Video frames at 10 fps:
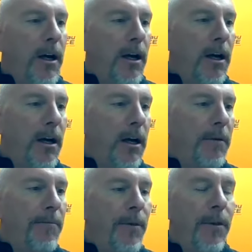
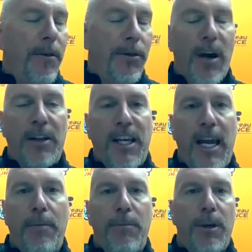uh, throughout the
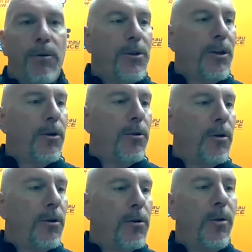game. There was no
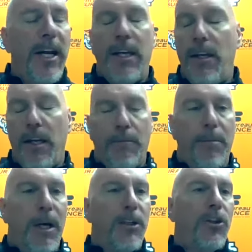no quit in the
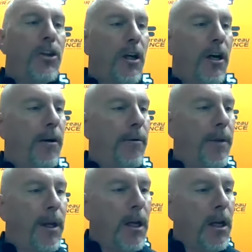bunch.
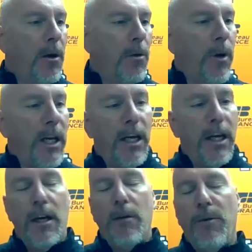Um, we
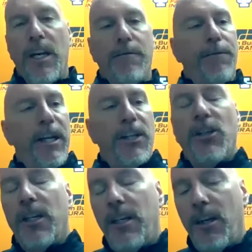uh, we didn't flinch.